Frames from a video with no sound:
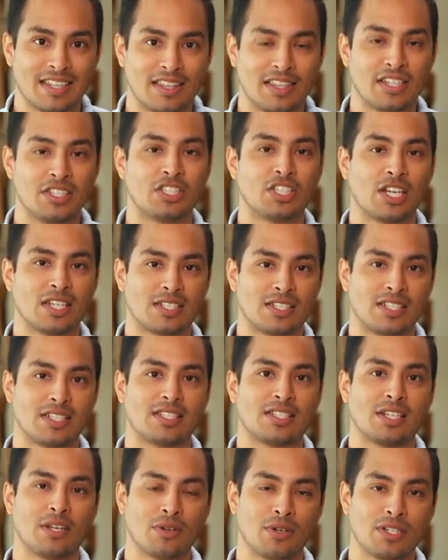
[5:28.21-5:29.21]
than just a
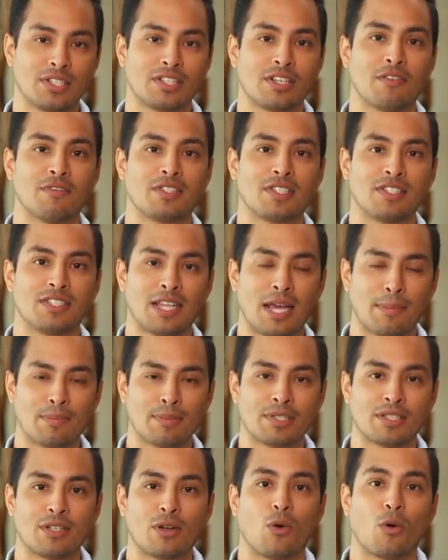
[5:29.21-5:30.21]
series of
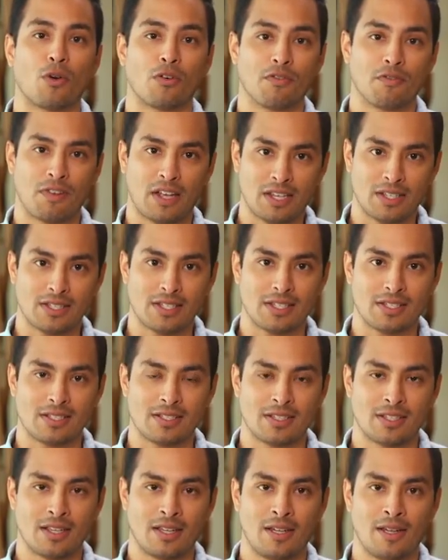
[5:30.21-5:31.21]
steps or phases.